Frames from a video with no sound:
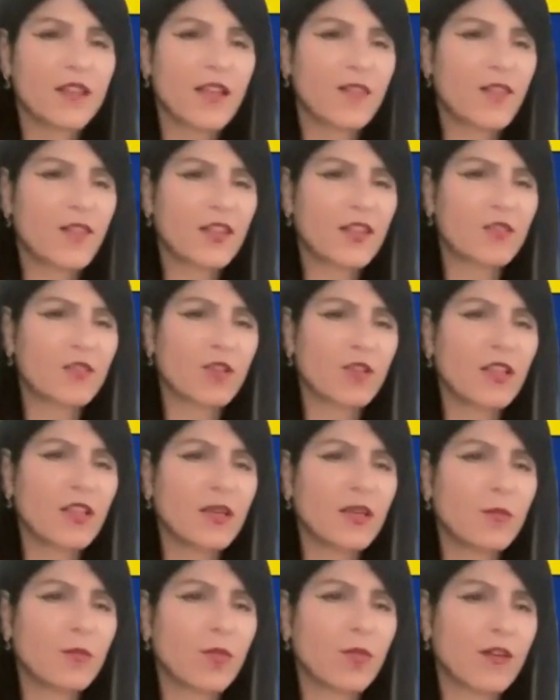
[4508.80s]
I think it's really
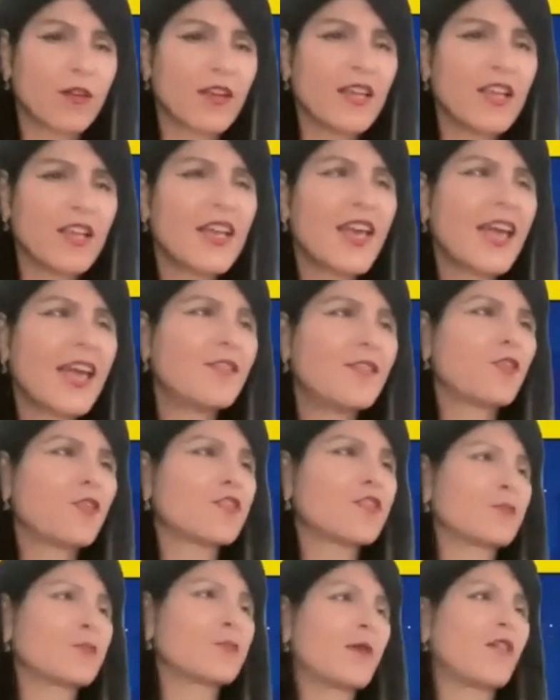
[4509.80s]
important. And those
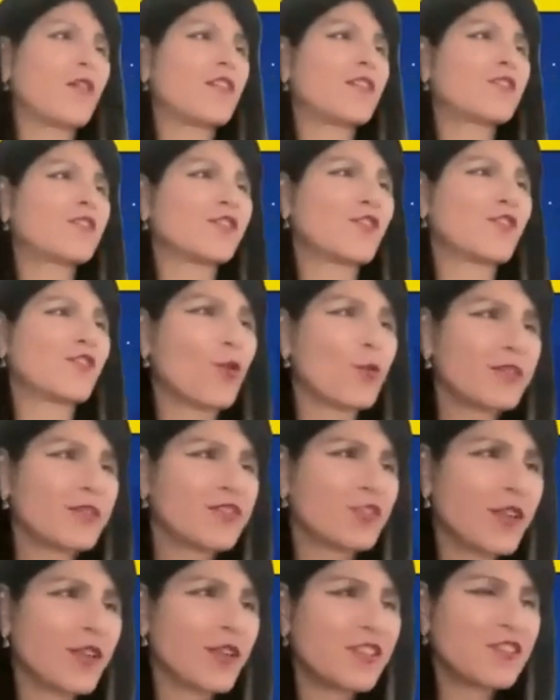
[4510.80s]
experiences are always
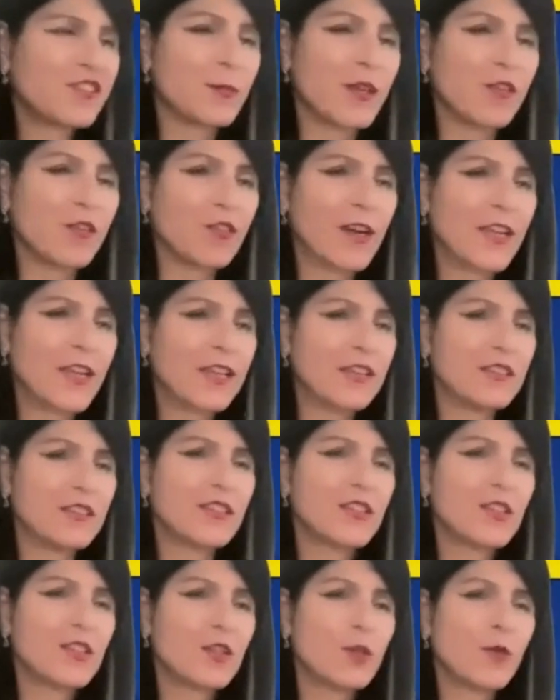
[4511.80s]
so intimate, right?
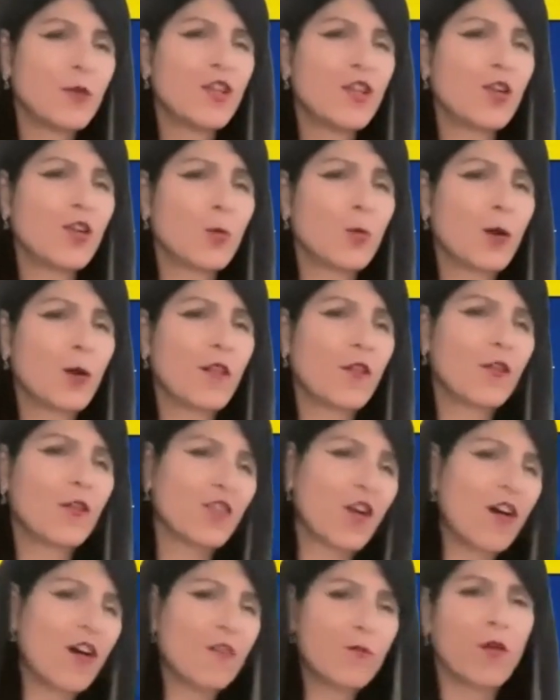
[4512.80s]
When you go to one of those
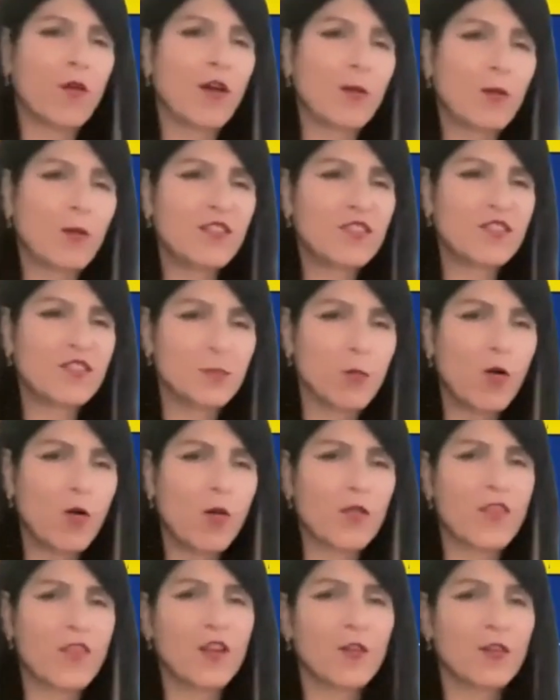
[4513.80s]
off-Broadway small
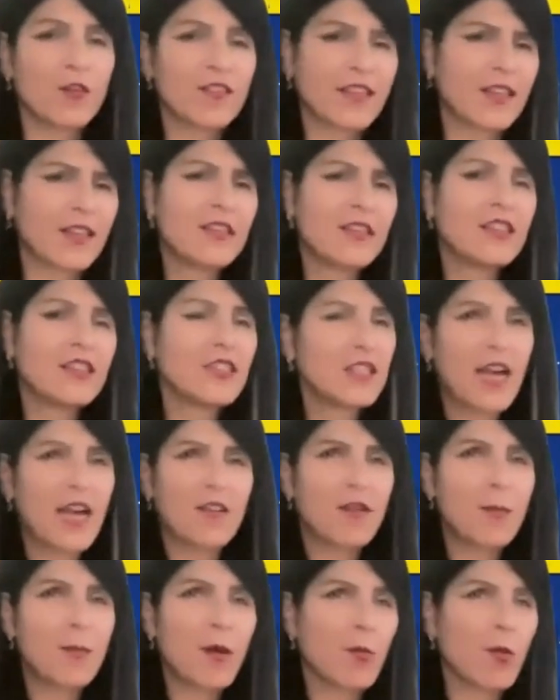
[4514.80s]
theaters, like I
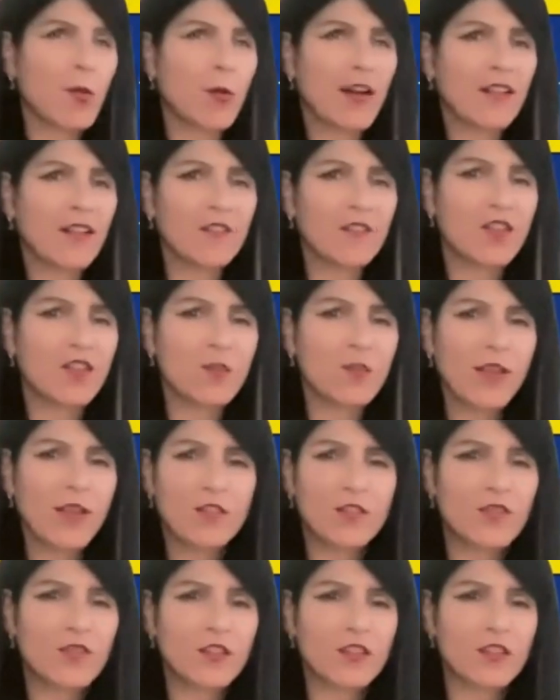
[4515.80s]
remember when I lived in the
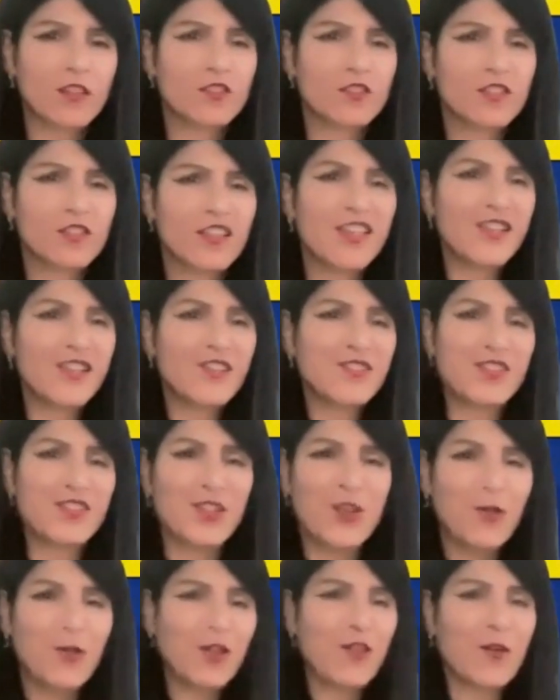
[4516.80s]
West Village, I used to
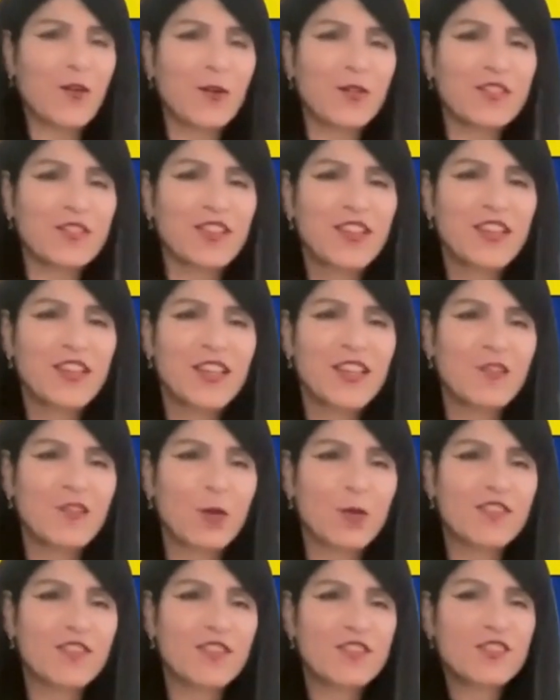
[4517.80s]
go to those. And there
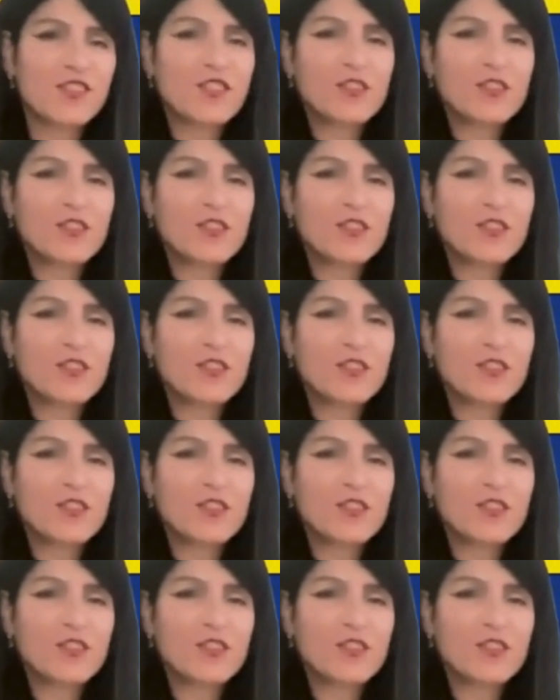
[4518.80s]
was these